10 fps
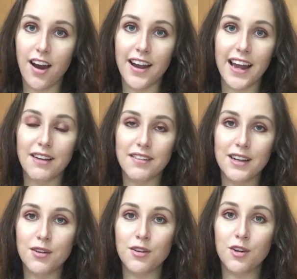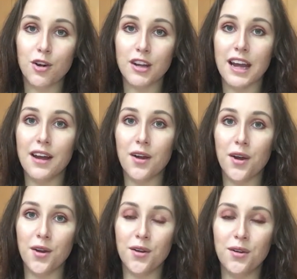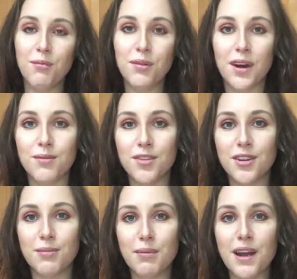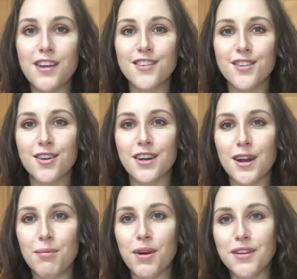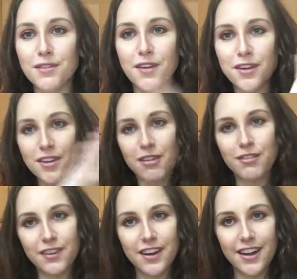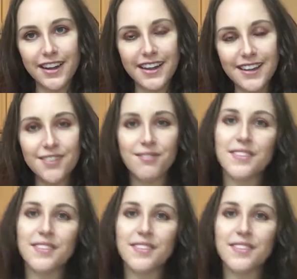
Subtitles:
I have a little dog at home. She's my parents' dog, and I'll post a photo of her here.